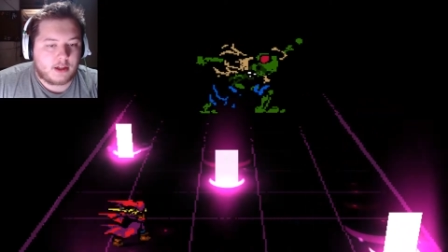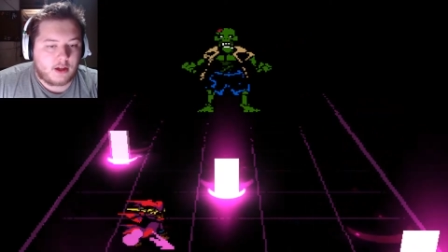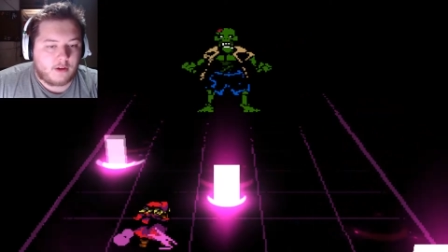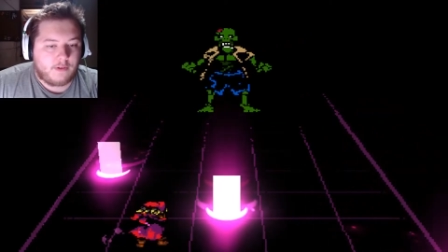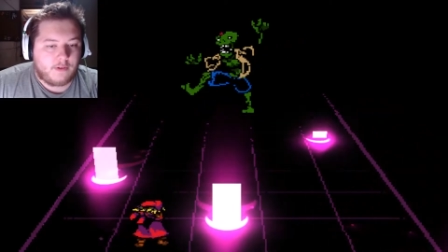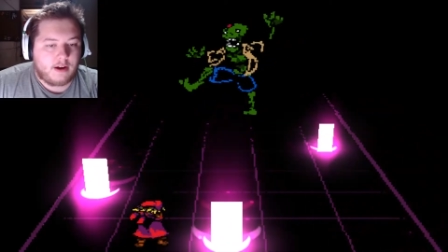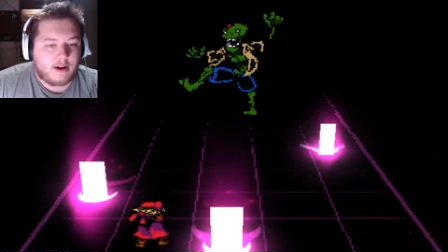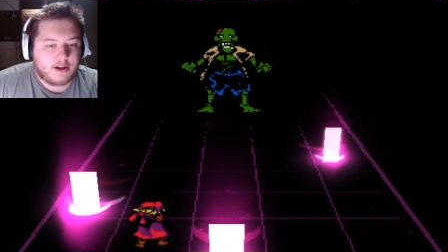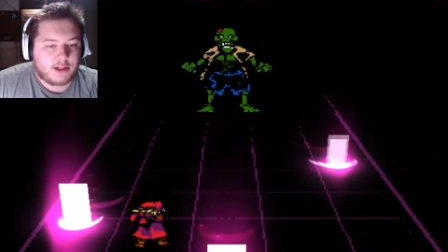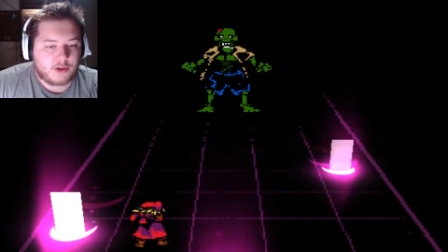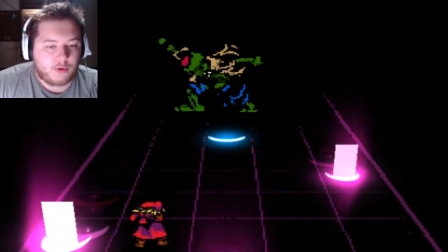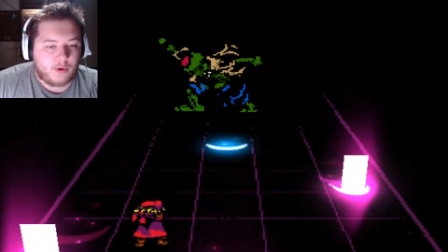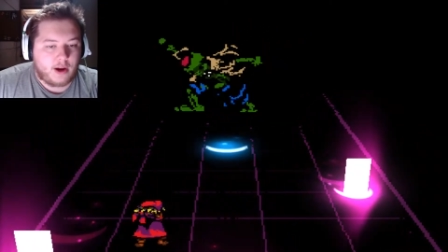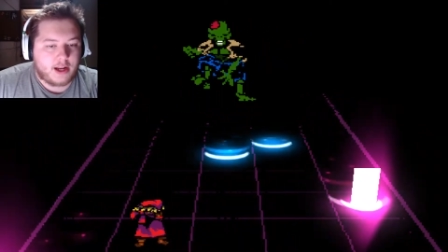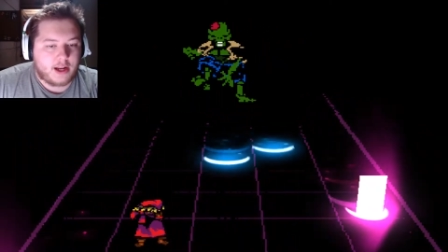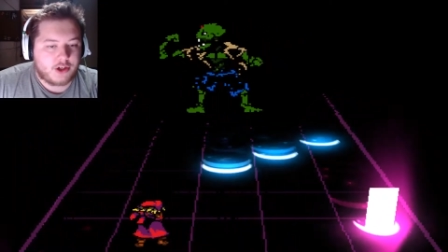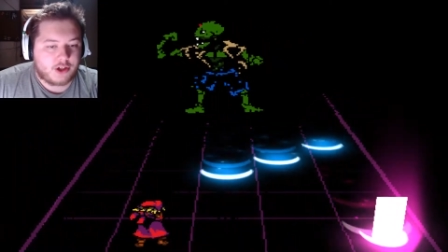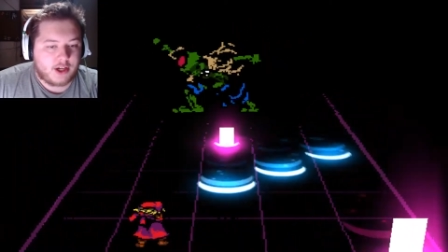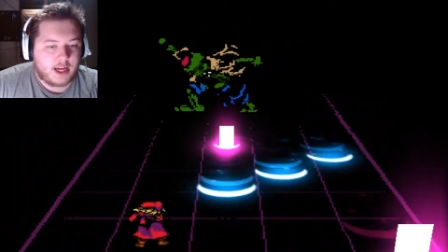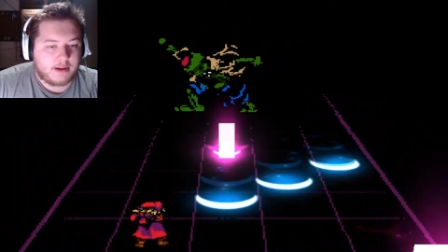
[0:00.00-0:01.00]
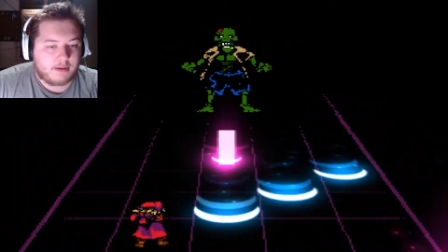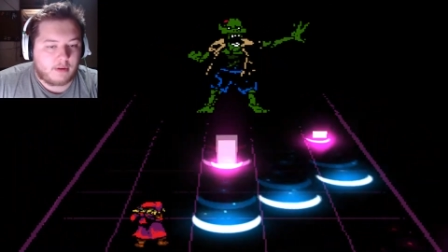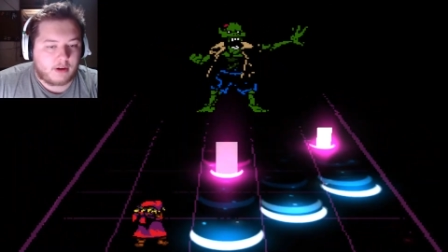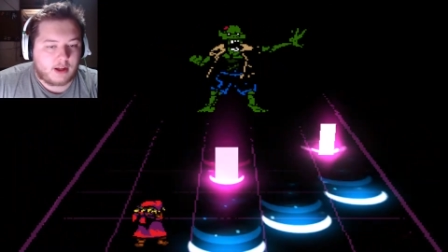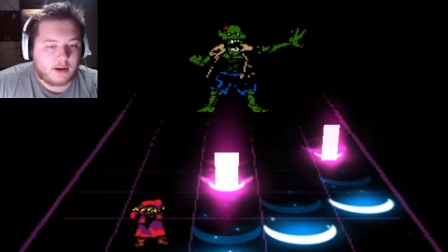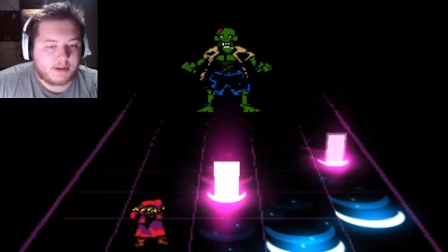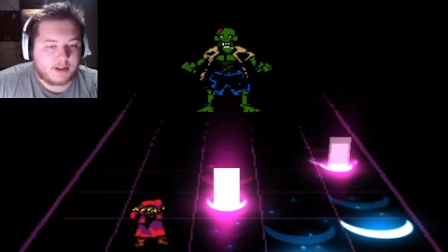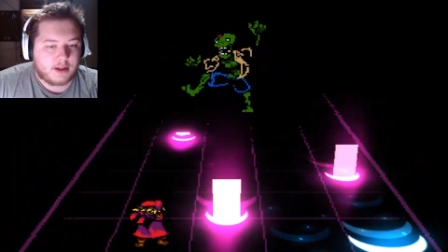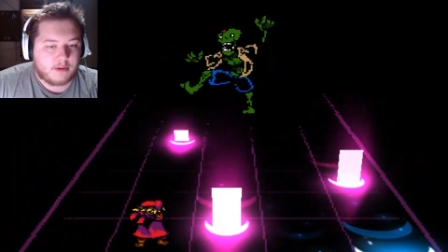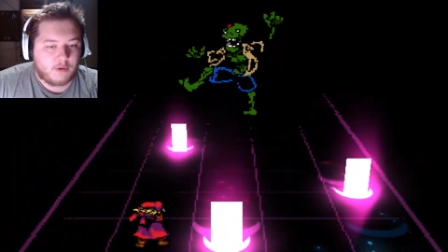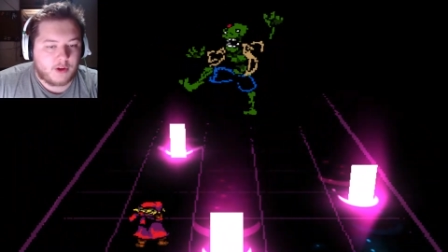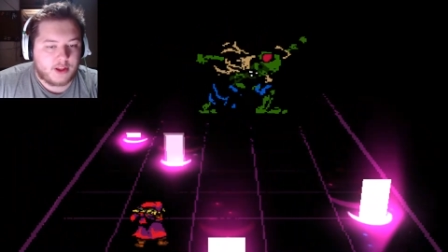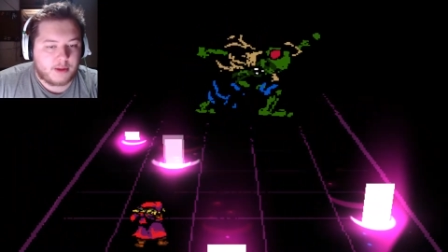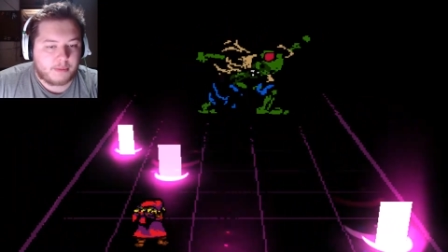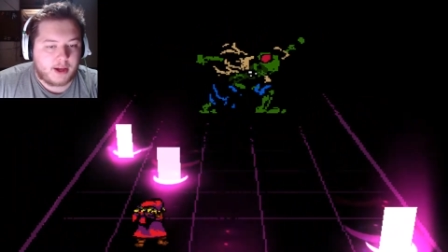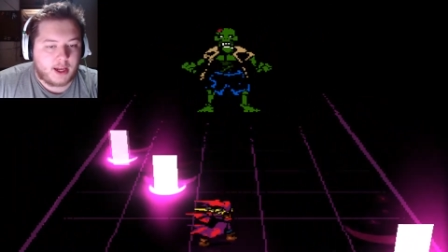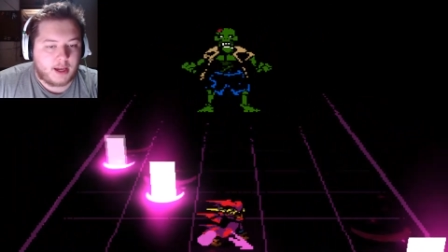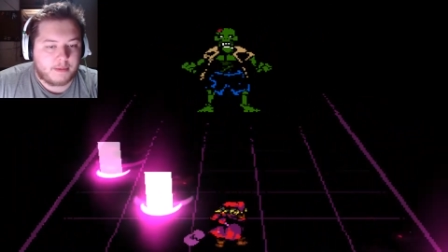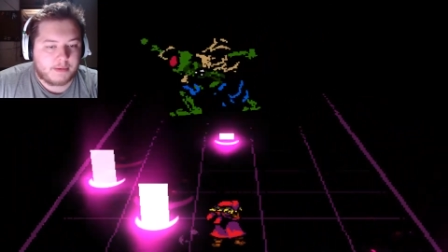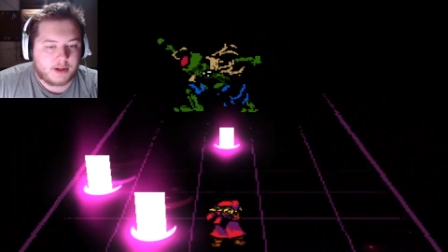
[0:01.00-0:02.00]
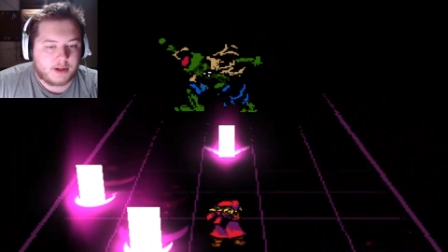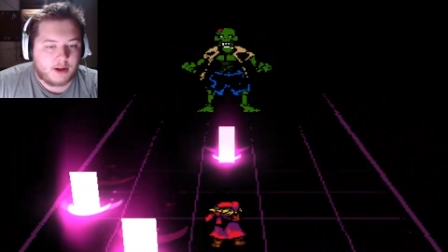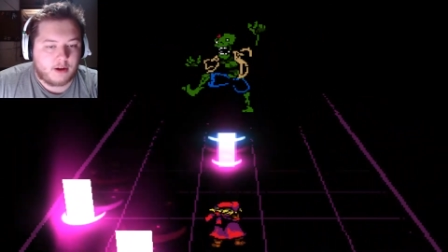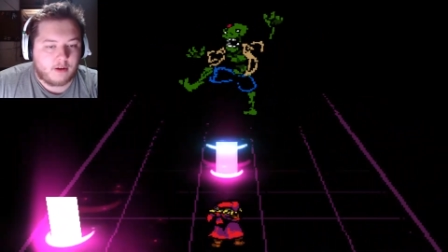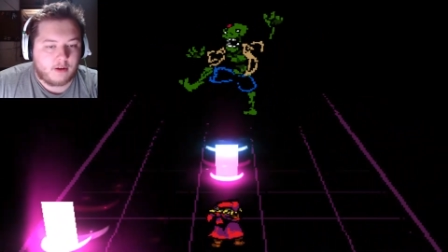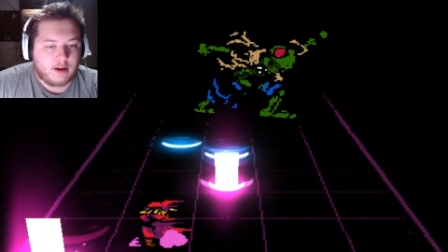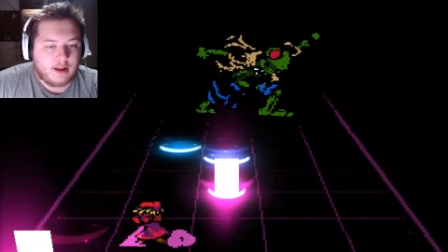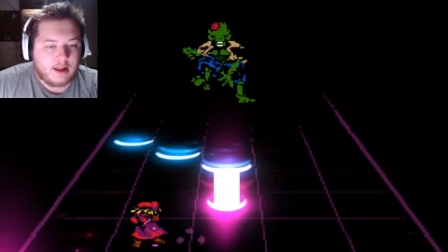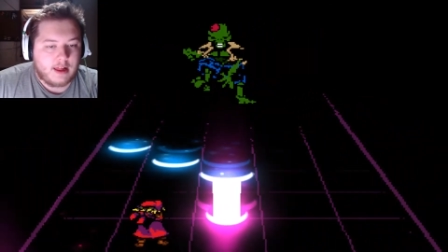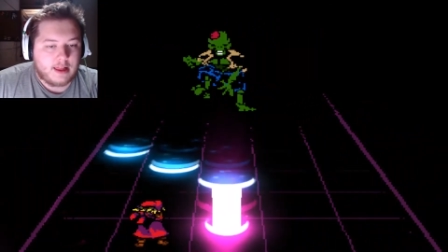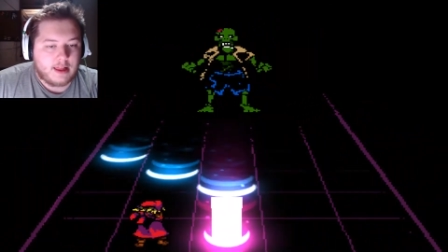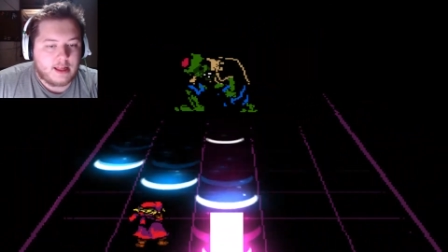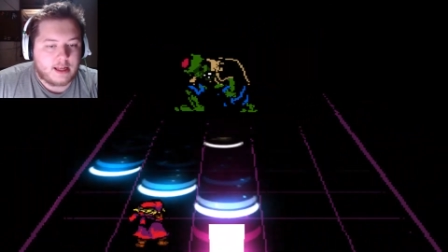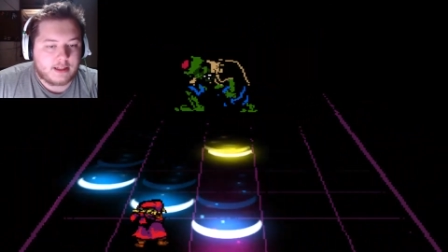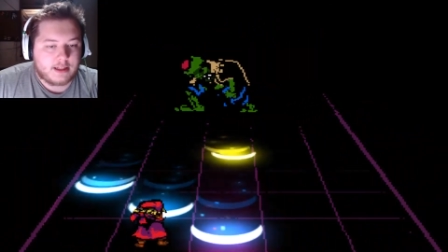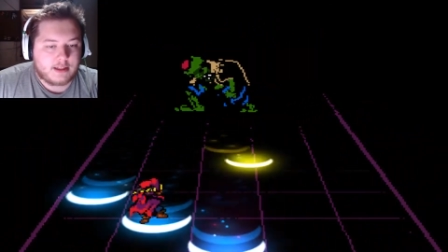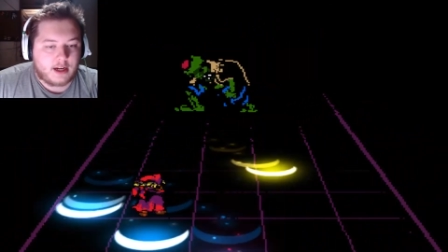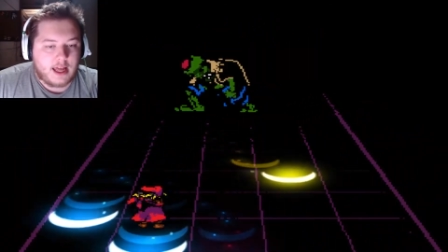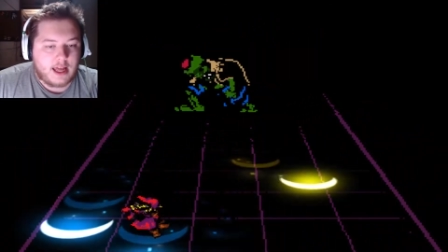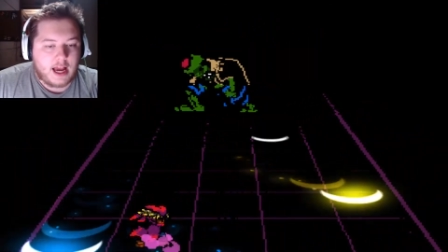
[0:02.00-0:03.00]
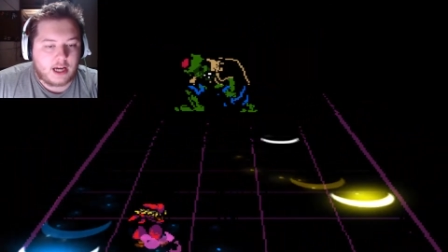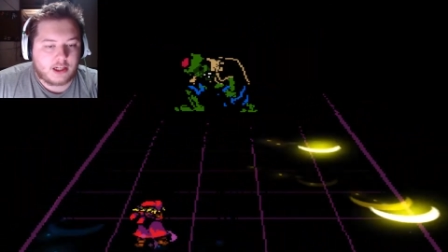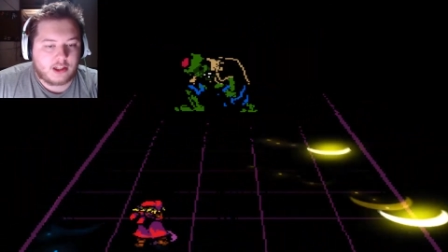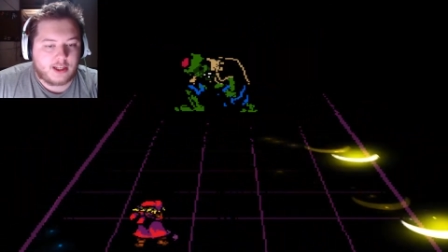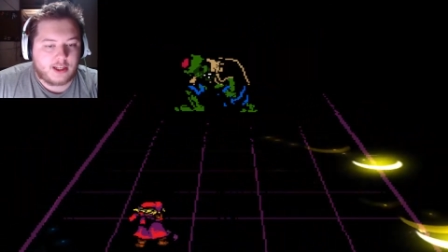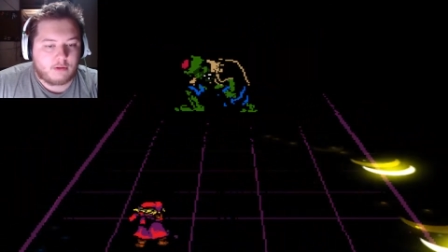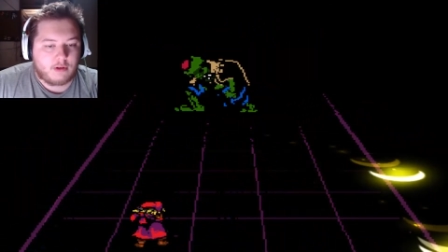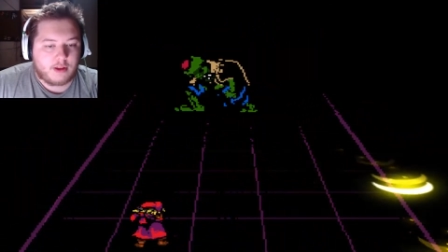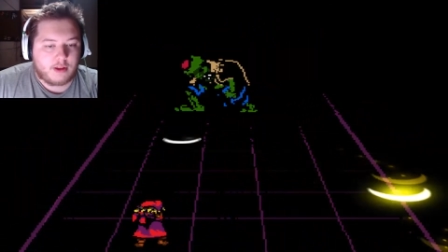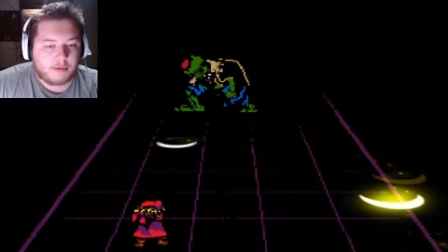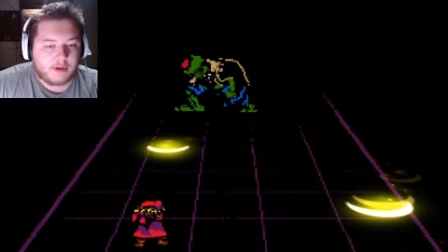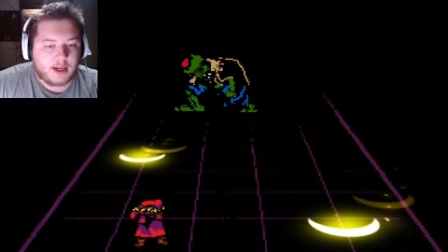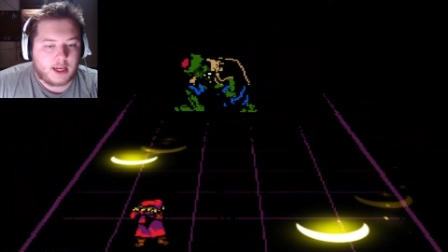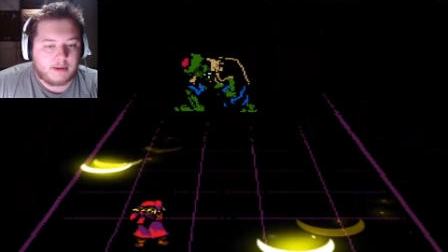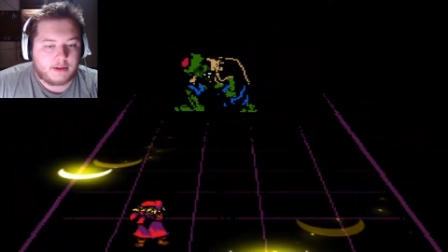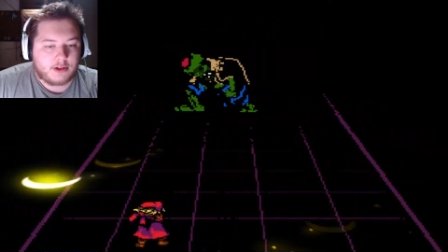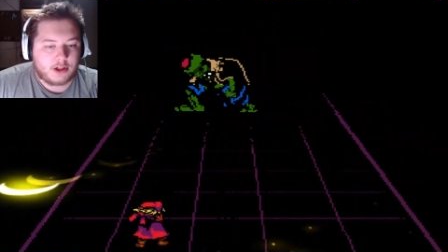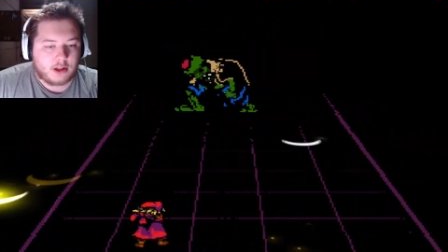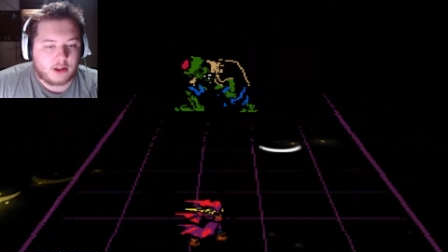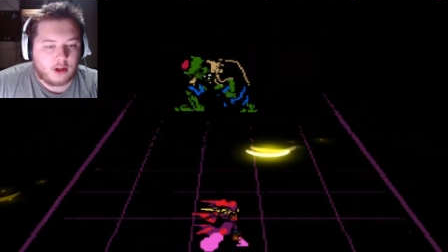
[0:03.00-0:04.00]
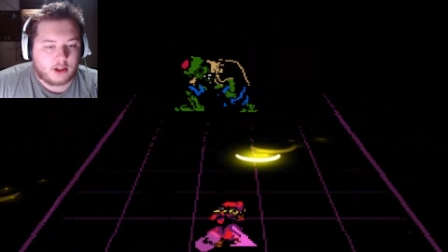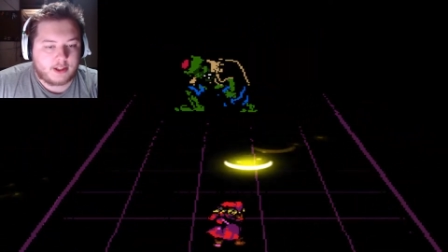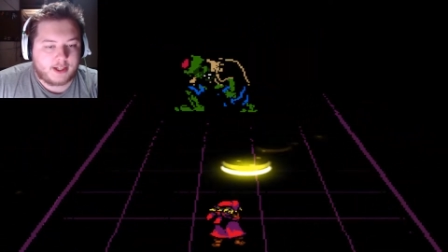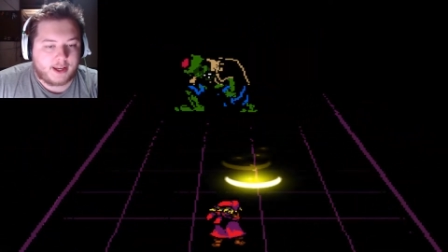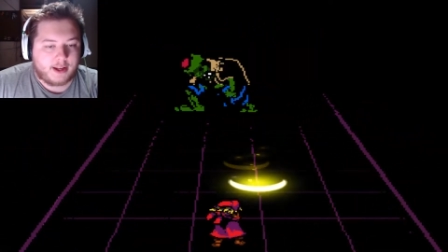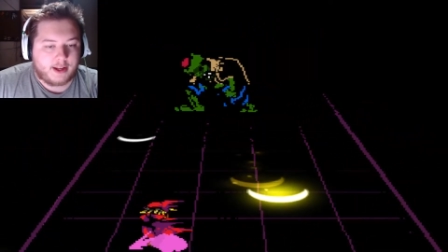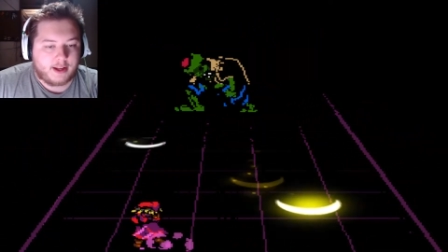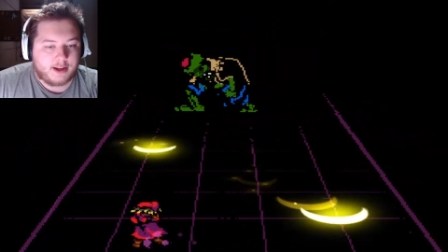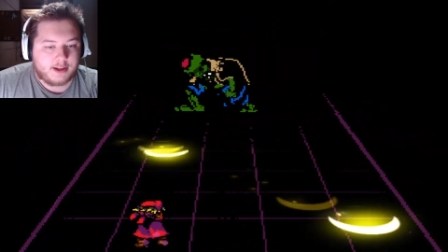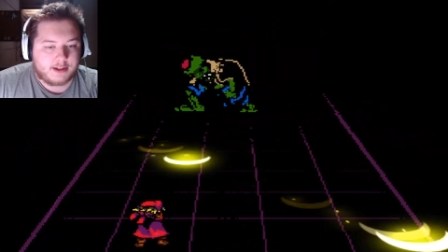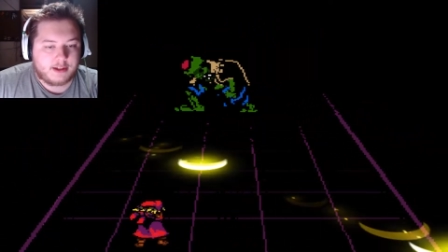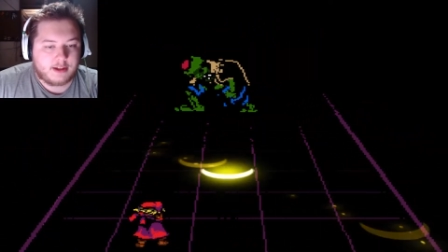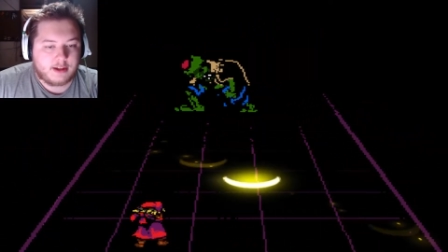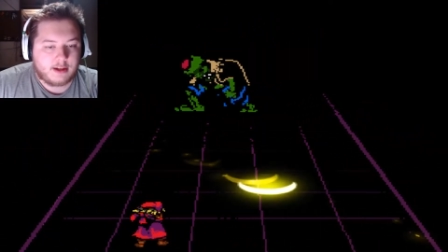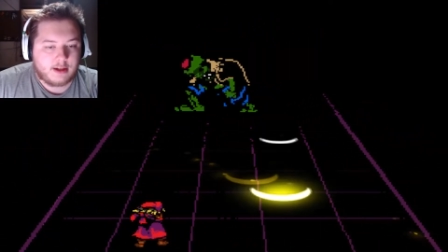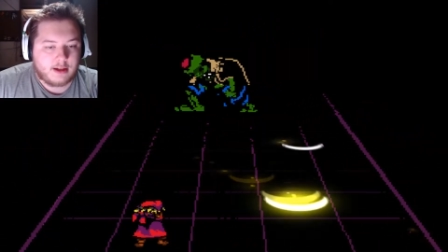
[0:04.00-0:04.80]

a very strange game when it comes to rhythm games, you know. It's not actually a rhythm game, it just looks like it is.